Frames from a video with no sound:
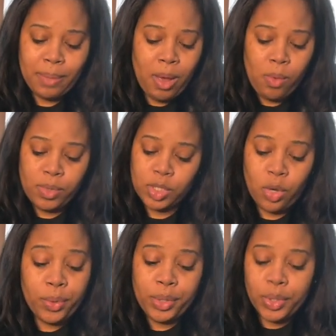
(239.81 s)
about what's
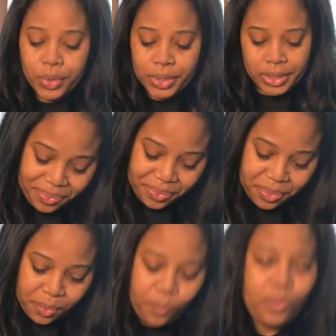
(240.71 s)
going on
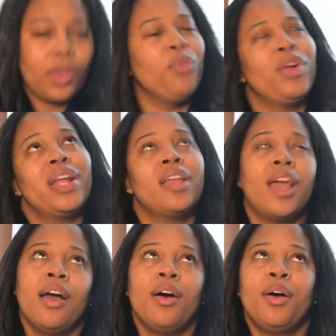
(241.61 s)
right
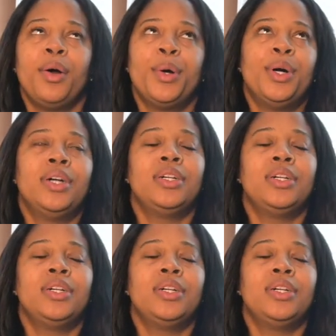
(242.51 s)
now.